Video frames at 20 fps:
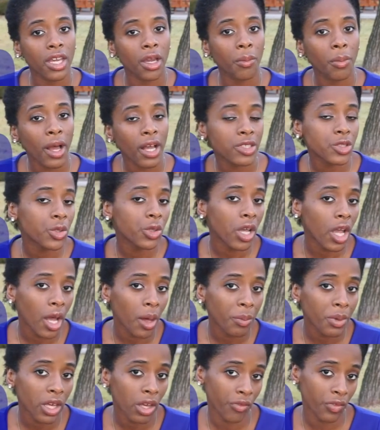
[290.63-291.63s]
apostilled
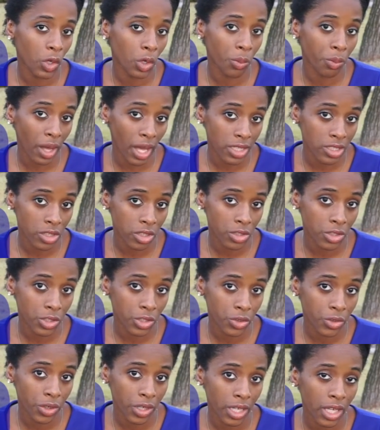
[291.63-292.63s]
copy of your bachelor's
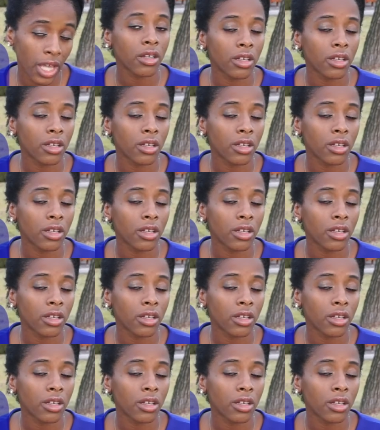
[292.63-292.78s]
degree.